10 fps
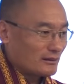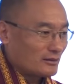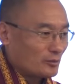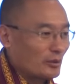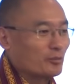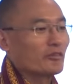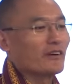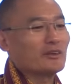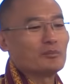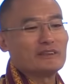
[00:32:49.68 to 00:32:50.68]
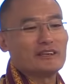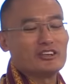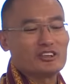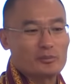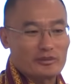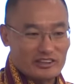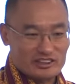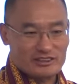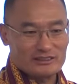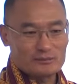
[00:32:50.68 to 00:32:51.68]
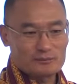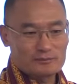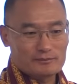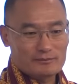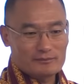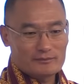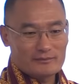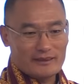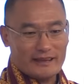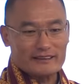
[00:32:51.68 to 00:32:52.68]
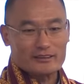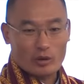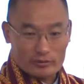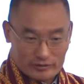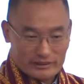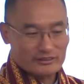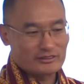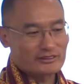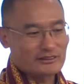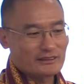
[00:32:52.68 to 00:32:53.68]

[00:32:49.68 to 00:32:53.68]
will provide me the inspiration and the confidence.